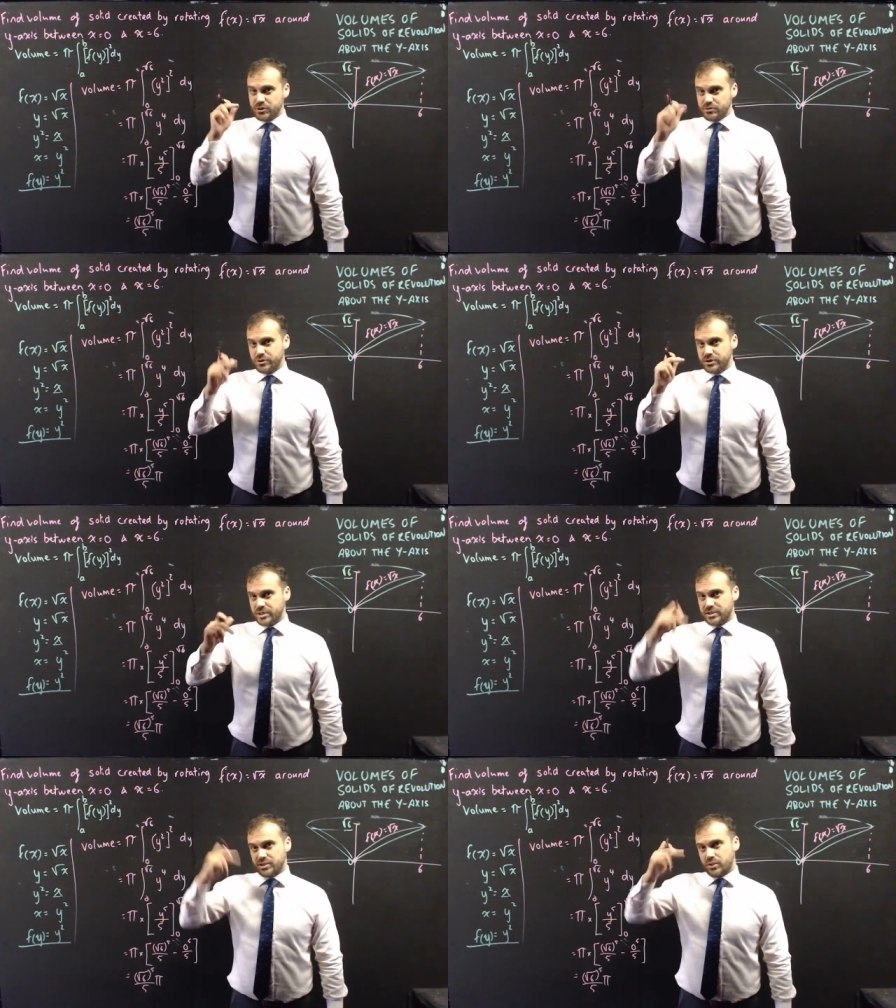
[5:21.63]
as root
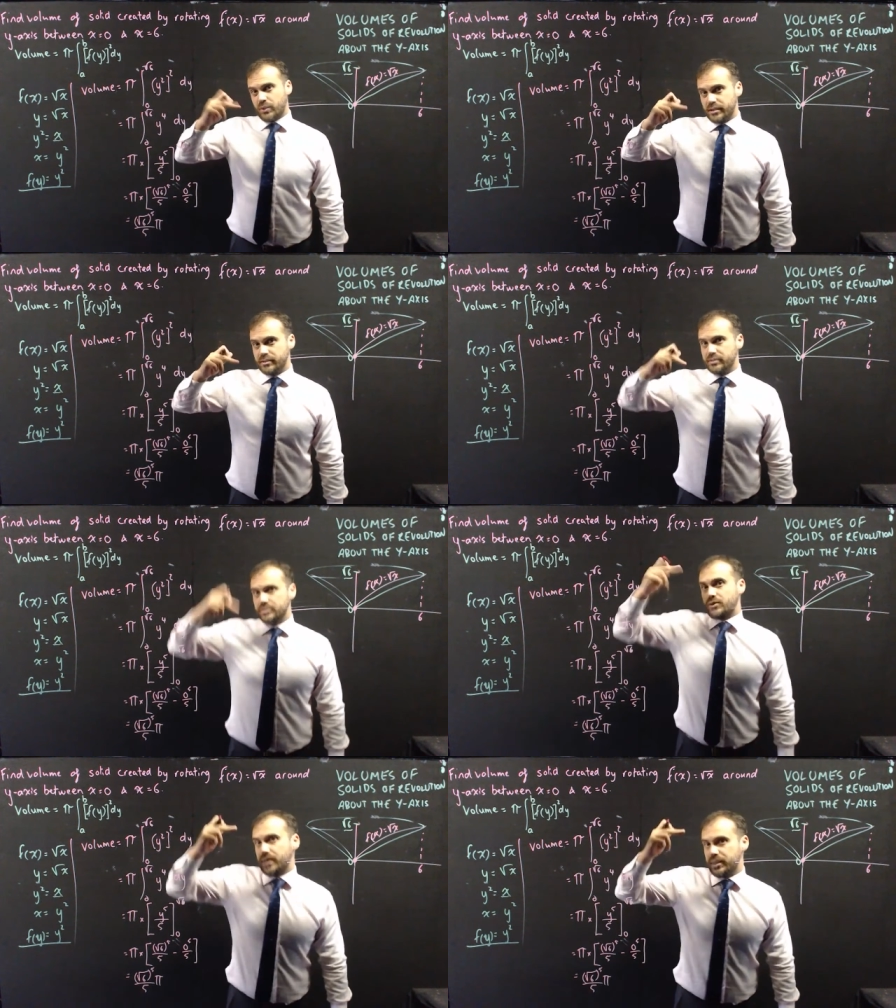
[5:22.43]
6 squared
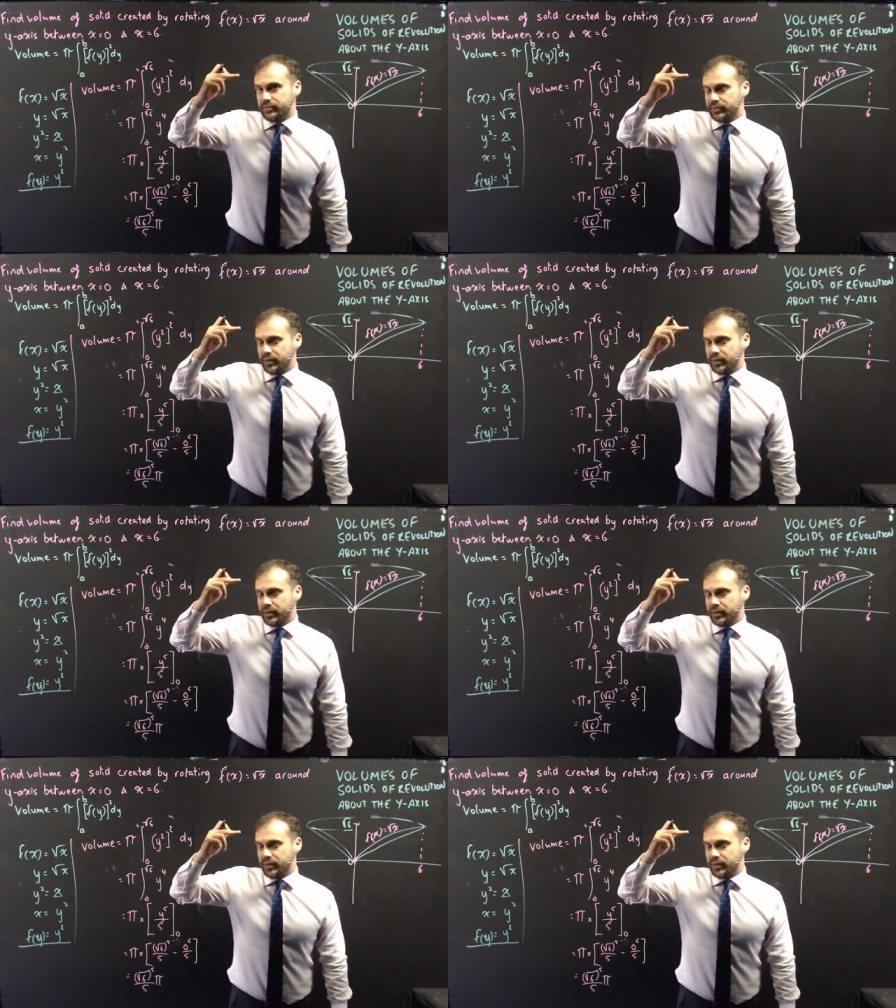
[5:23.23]
squared.